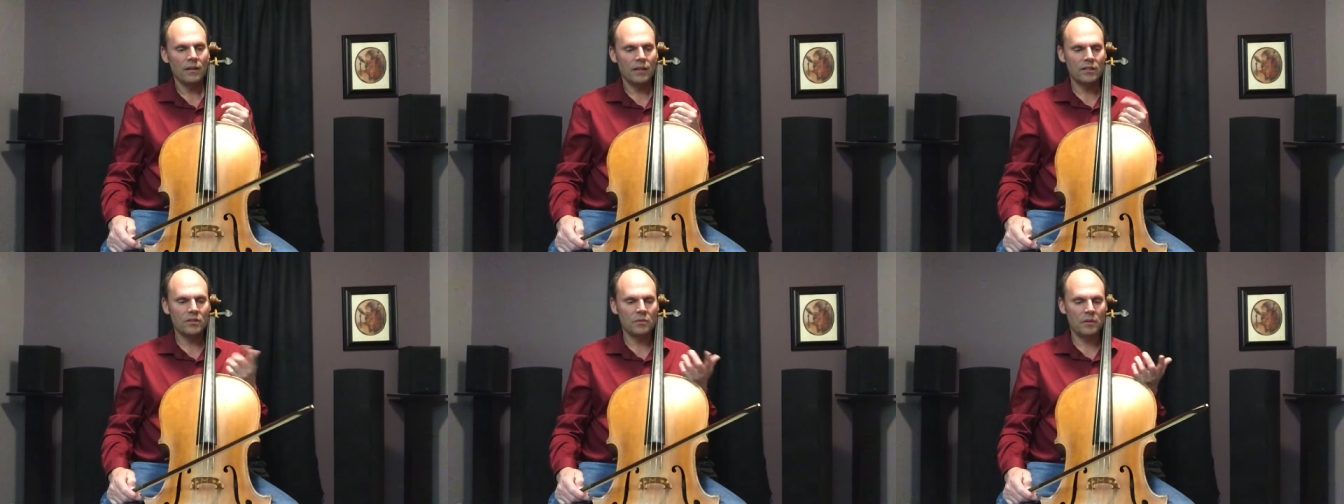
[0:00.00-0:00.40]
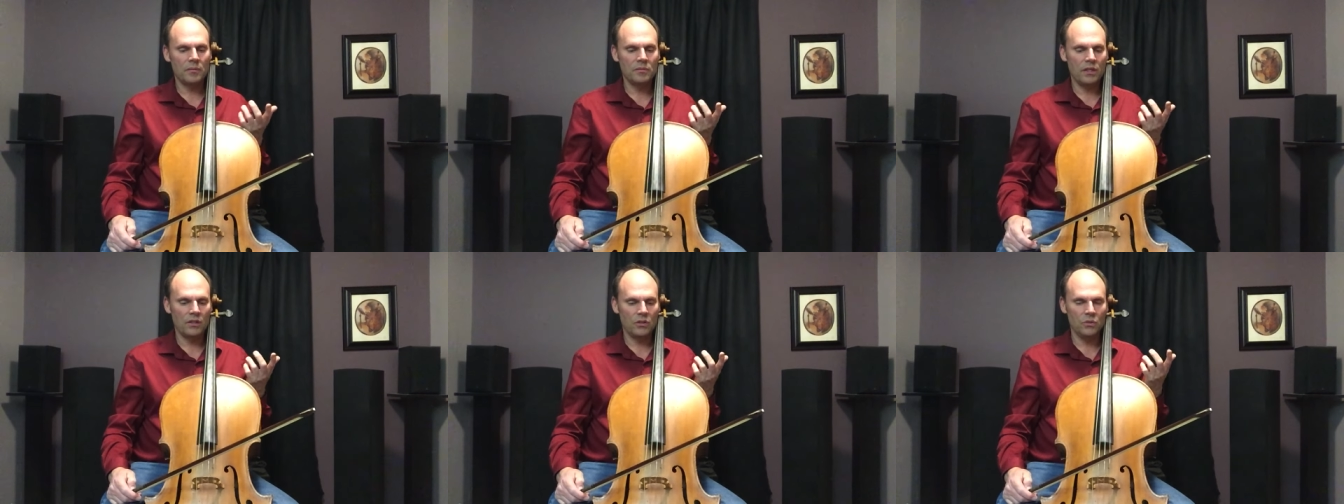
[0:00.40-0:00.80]
like
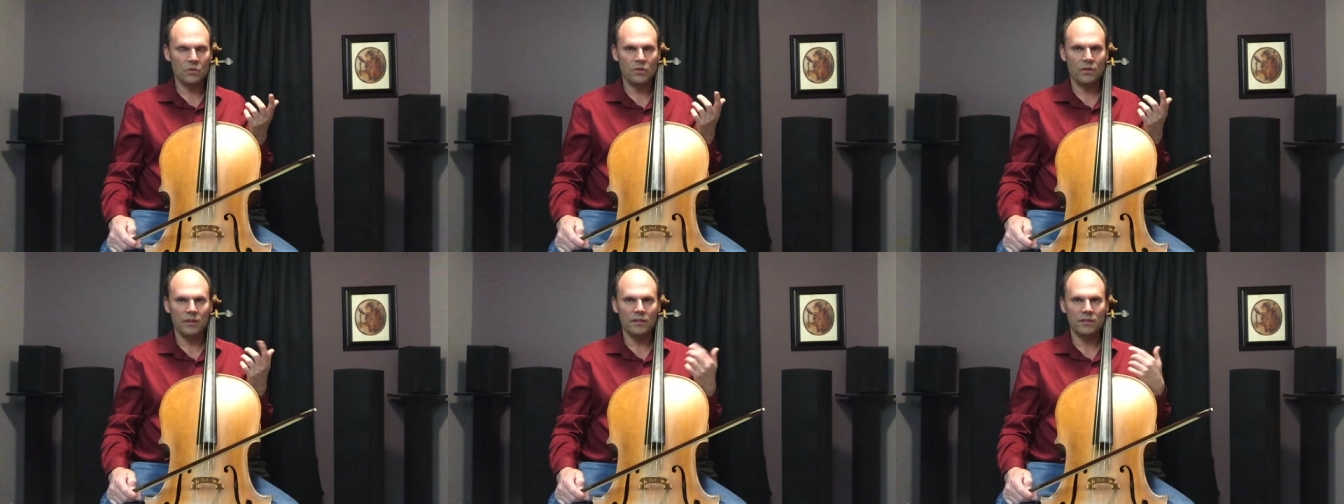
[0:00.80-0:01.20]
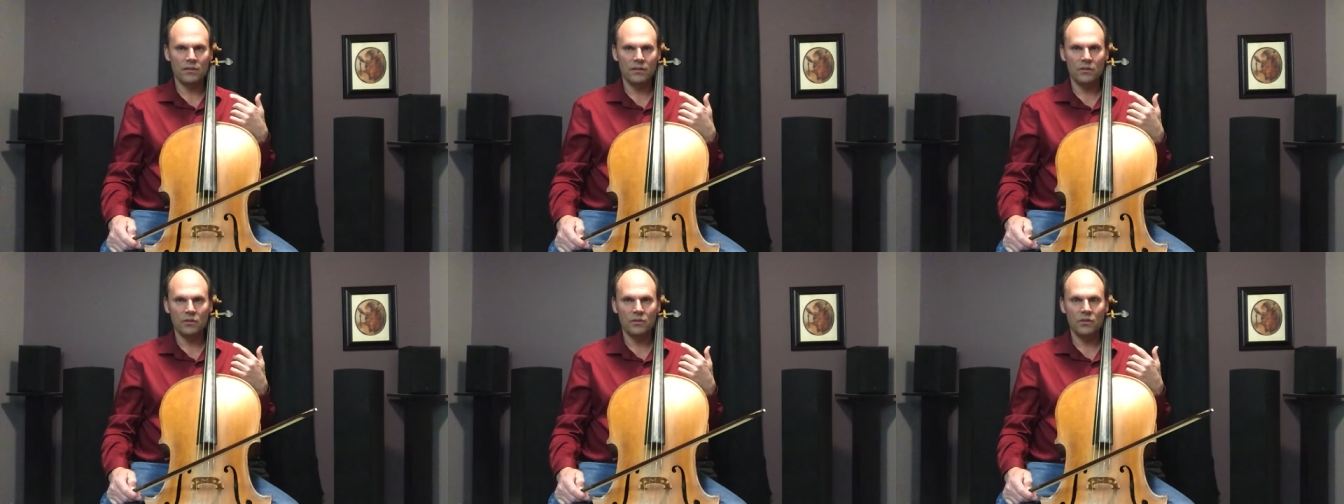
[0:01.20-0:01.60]
sometimes I'll use this
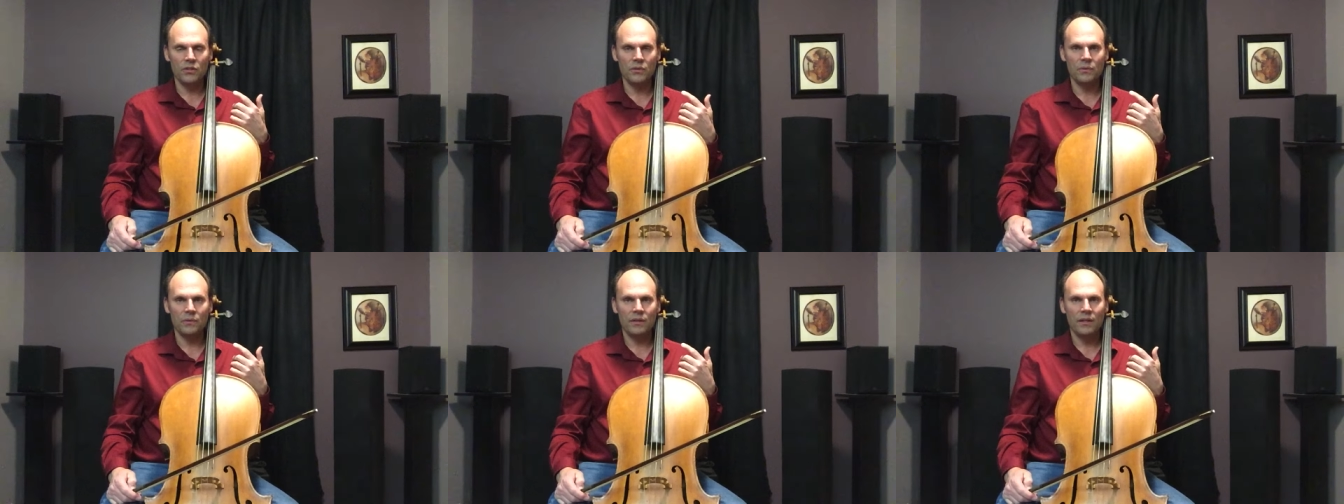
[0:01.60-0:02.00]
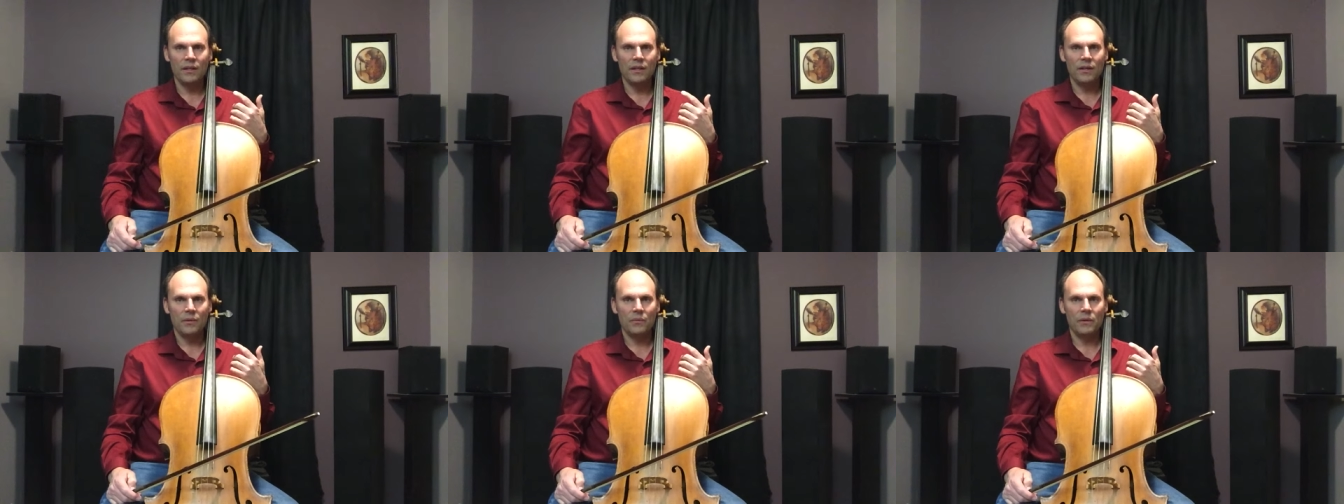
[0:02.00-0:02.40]
little tune
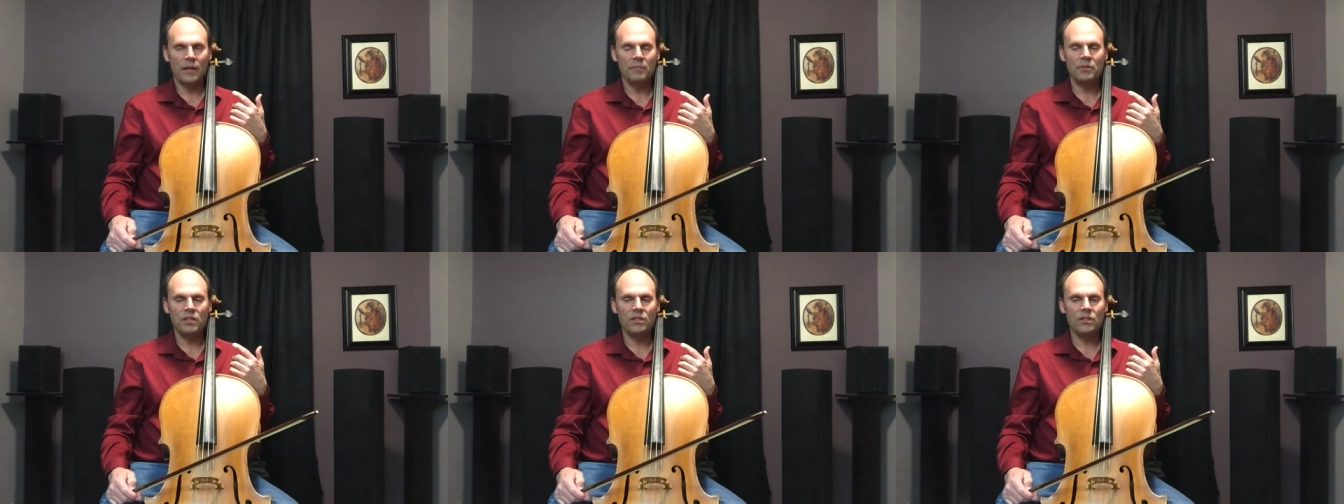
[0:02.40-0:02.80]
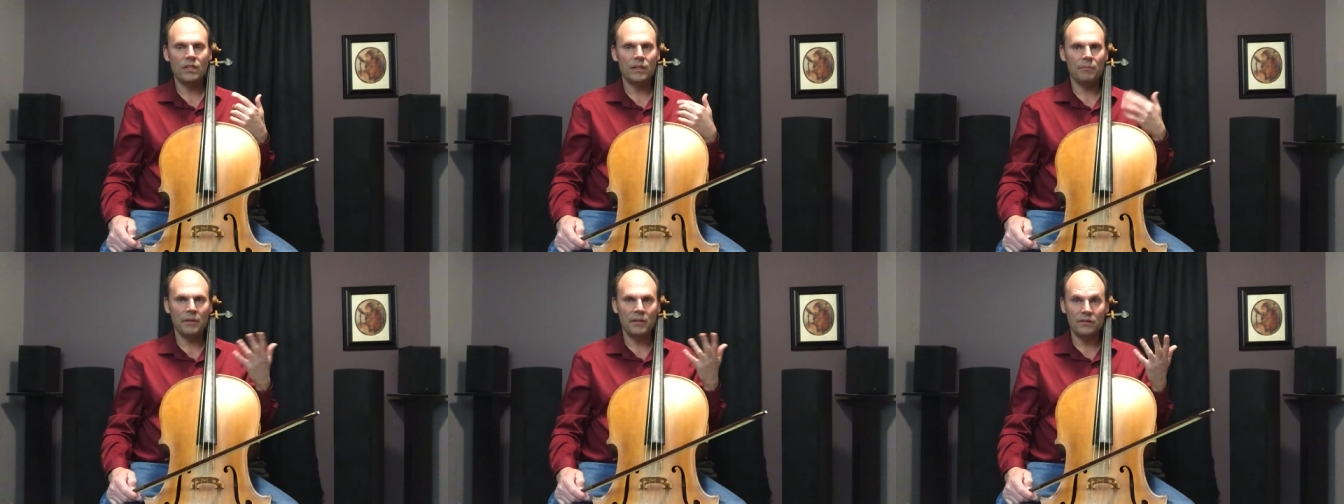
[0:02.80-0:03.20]
when I'm teaching
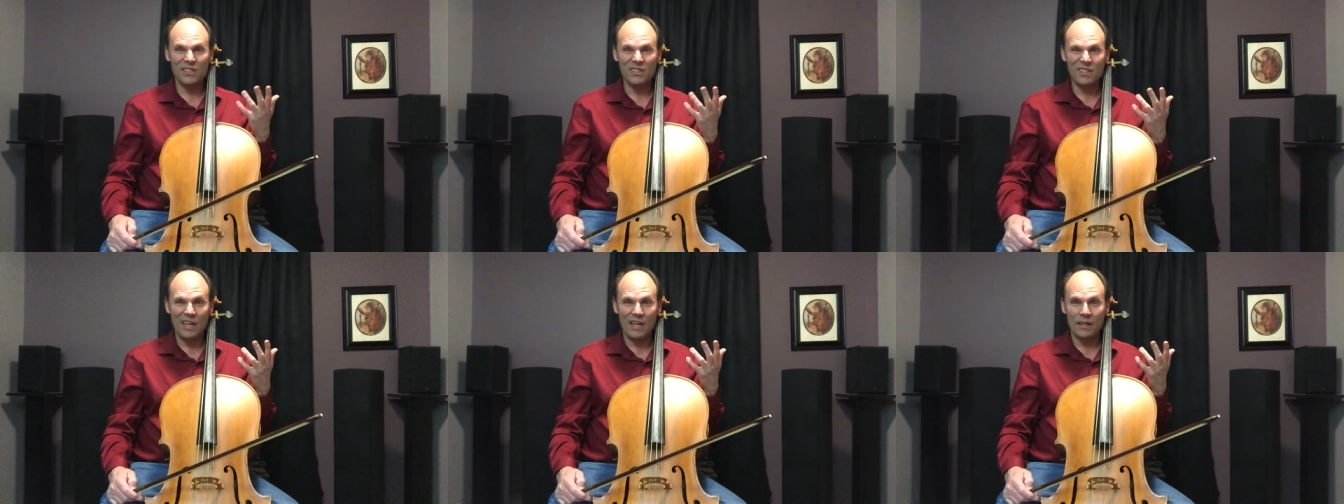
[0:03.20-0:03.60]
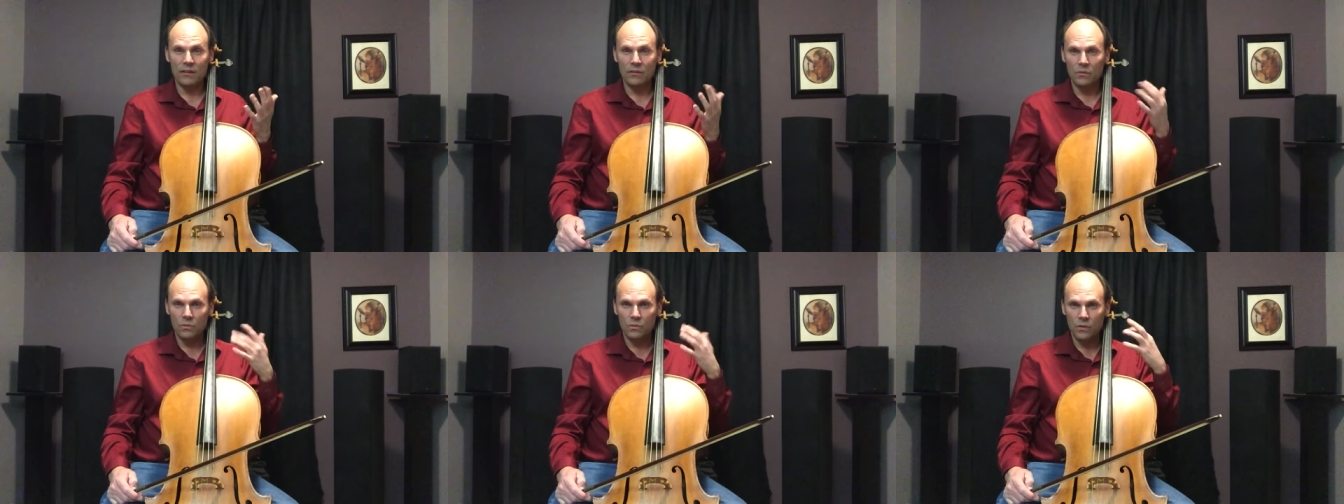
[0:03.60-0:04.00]
it because it's
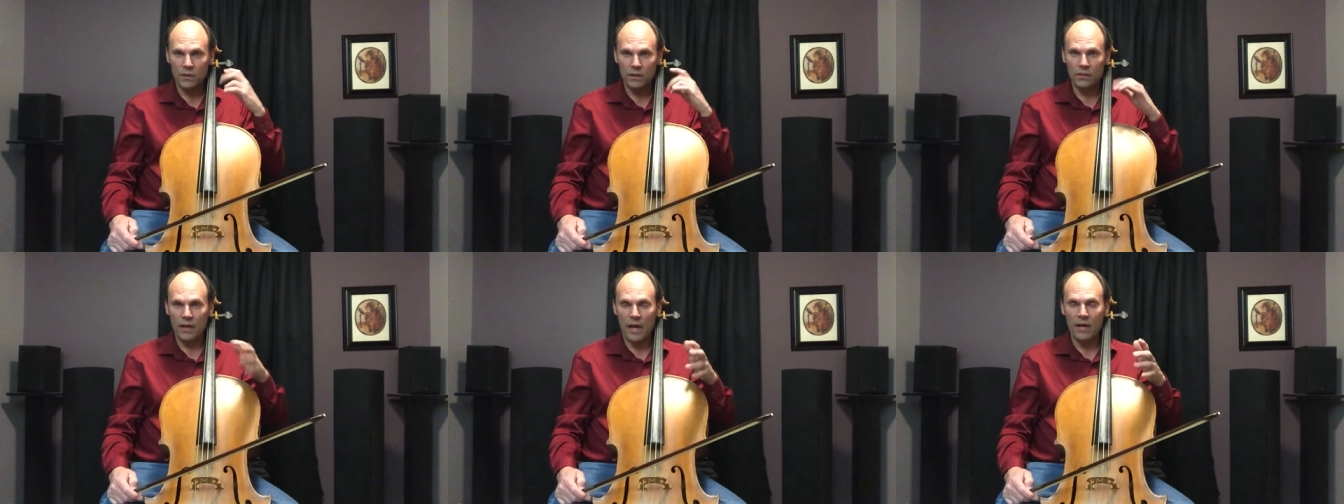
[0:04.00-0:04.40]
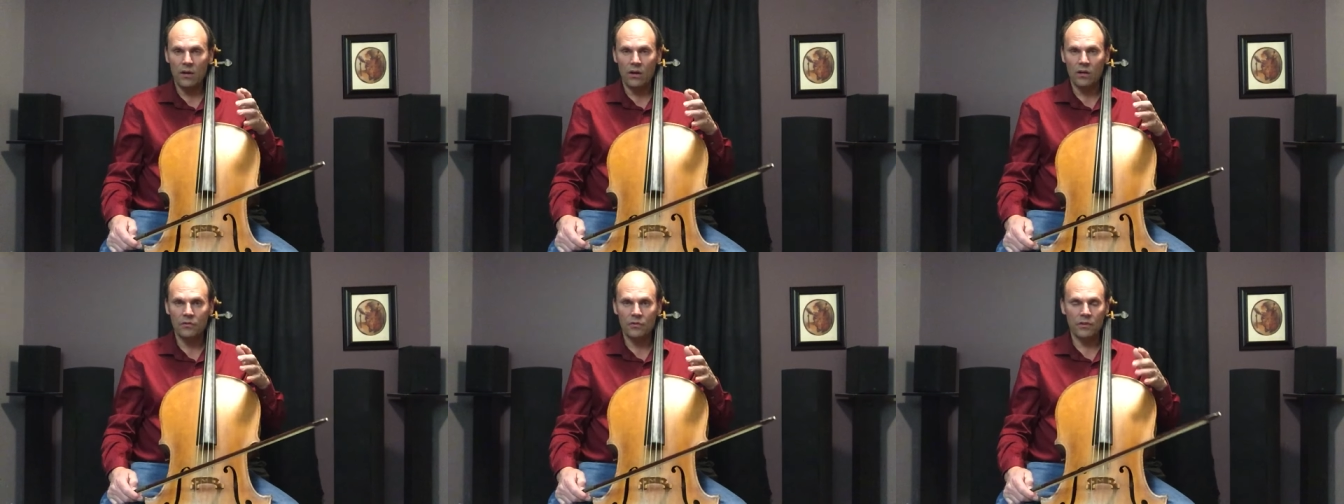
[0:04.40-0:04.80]
not really that
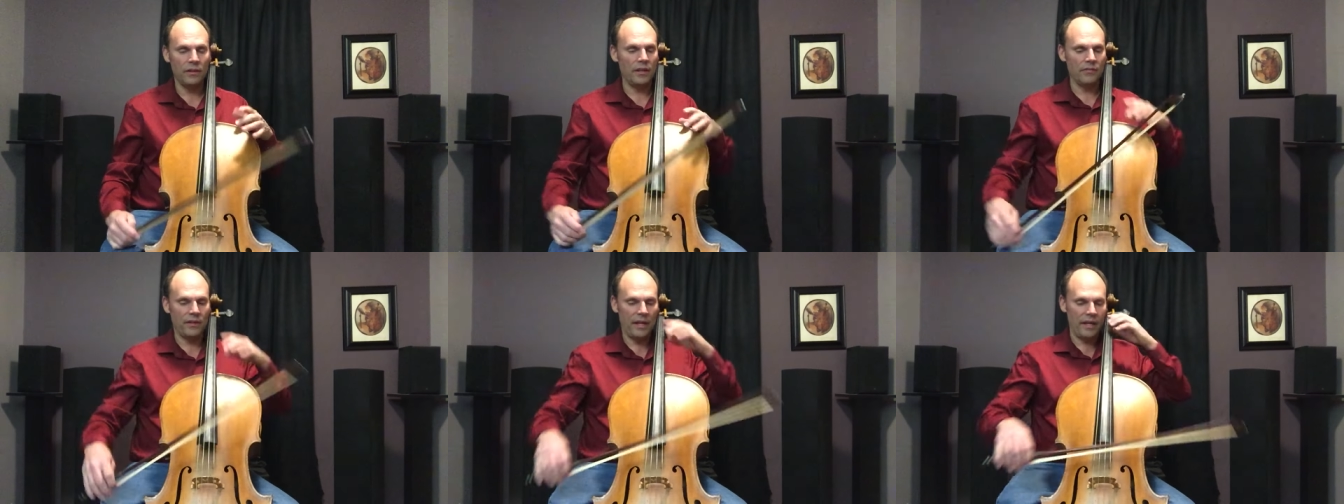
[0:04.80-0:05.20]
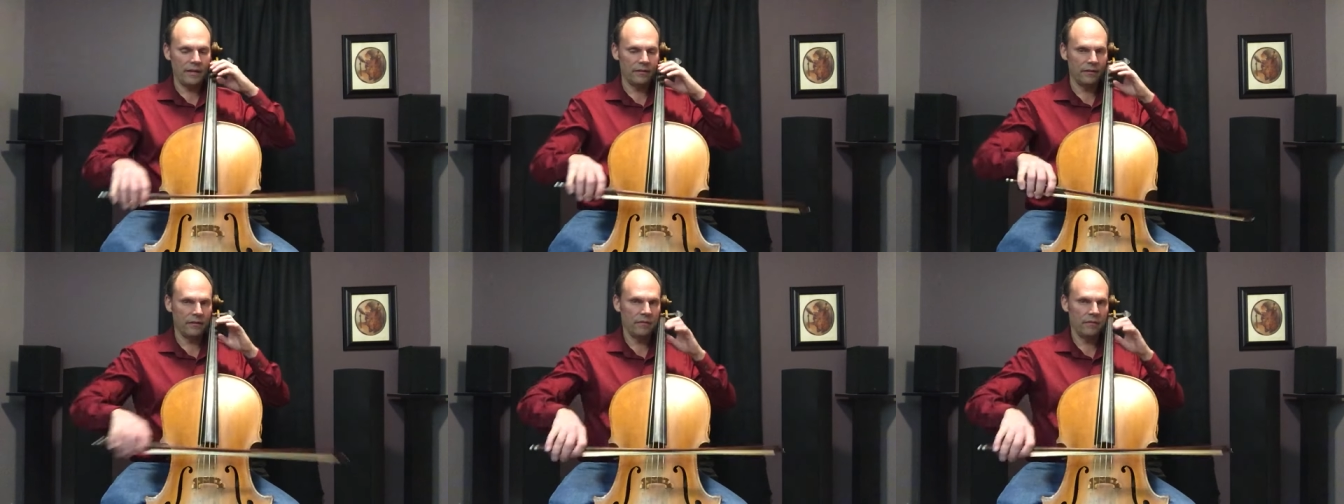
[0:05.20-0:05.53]
hard for the left hand.